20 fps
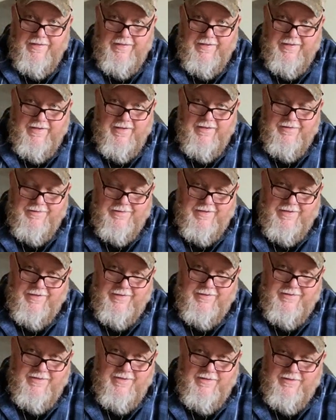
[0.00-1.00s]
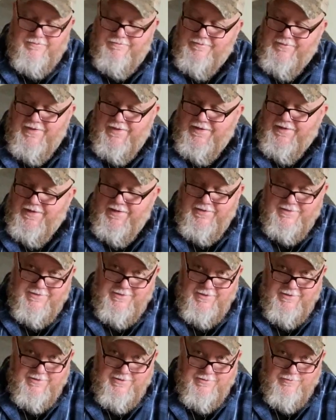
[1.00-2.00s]
I can't
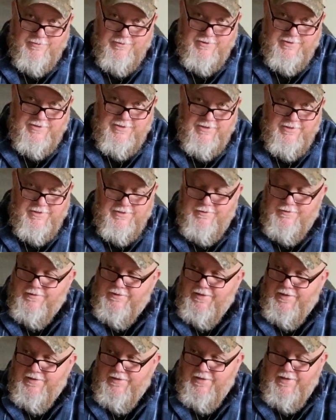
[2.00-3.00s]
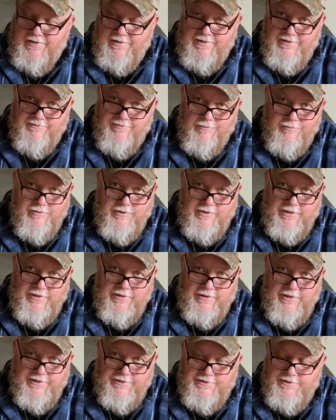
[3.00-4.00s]
say this one is any good. I never really
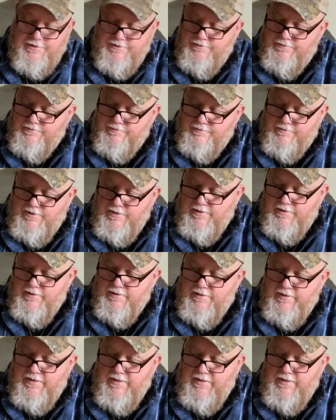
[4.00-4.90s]
liked it, okay?